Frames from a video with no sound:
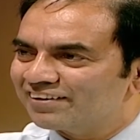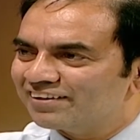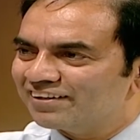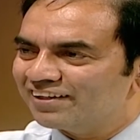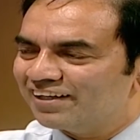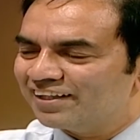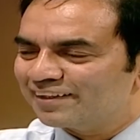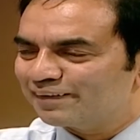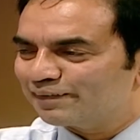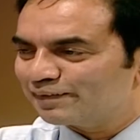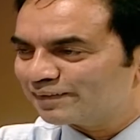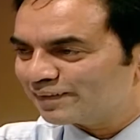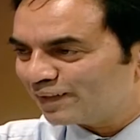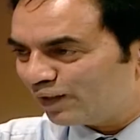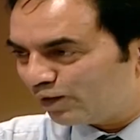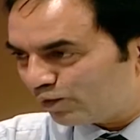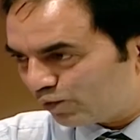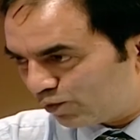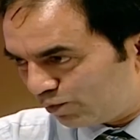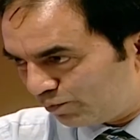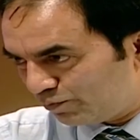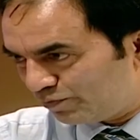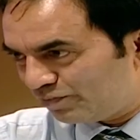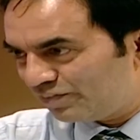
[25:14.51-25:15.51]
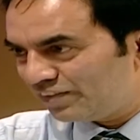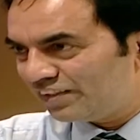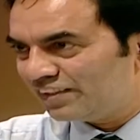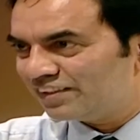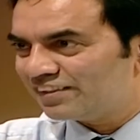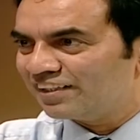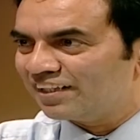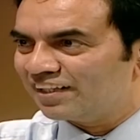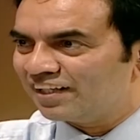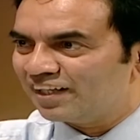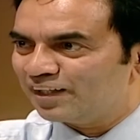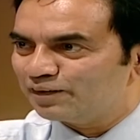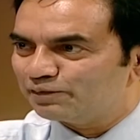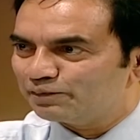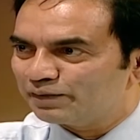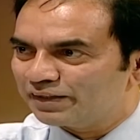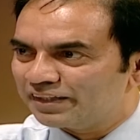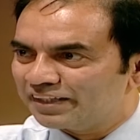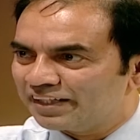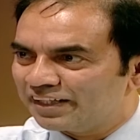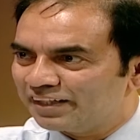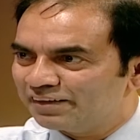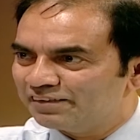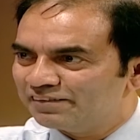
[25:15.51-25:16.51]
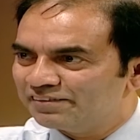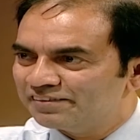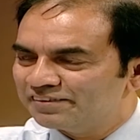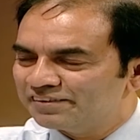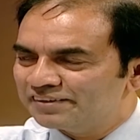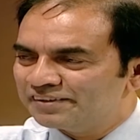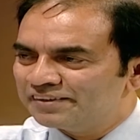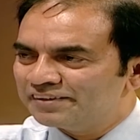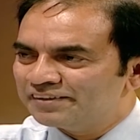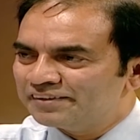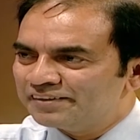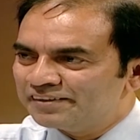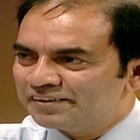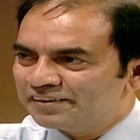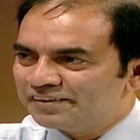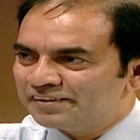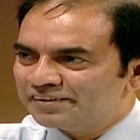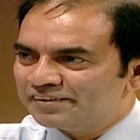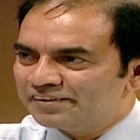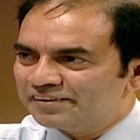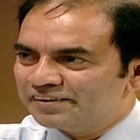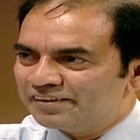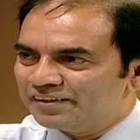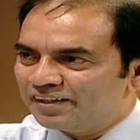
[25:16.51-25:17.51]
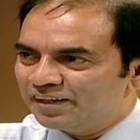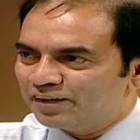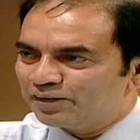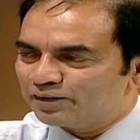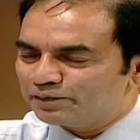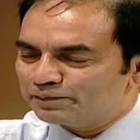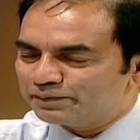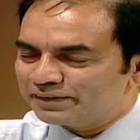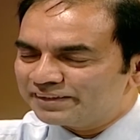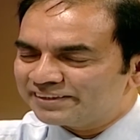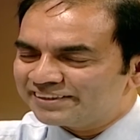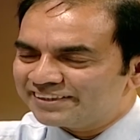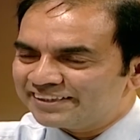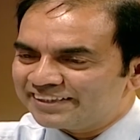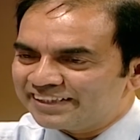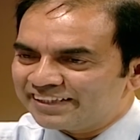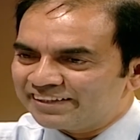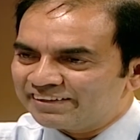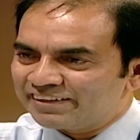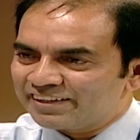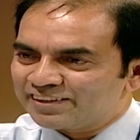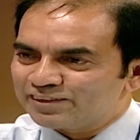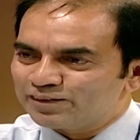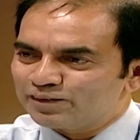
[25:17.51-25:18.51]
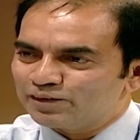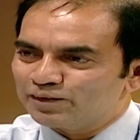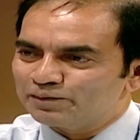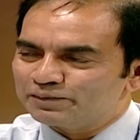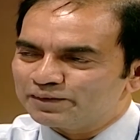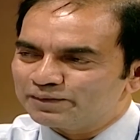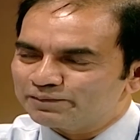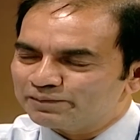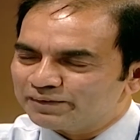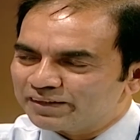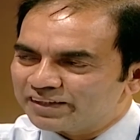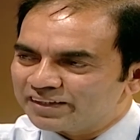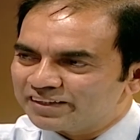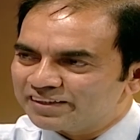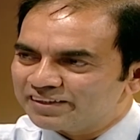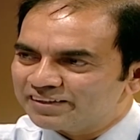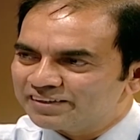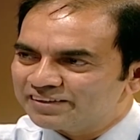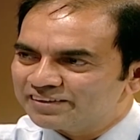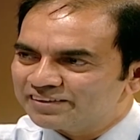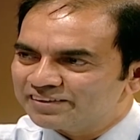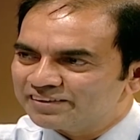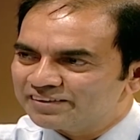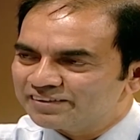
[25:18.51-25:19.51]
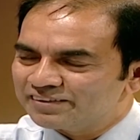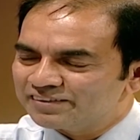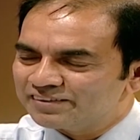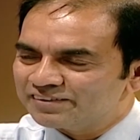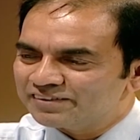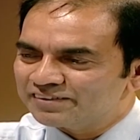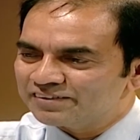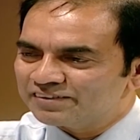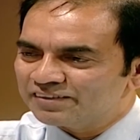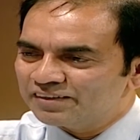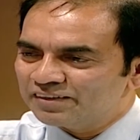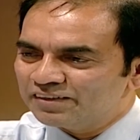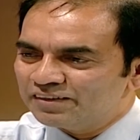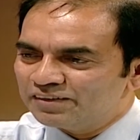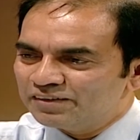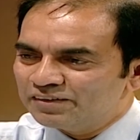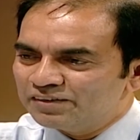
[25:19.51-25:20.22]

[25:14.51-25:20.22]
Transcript: Otherwise, I would have finished the line by now. Yes, you would have. Yes. Oh, my God. I would have been sitting next to Rahmat Bhai. Yes. No.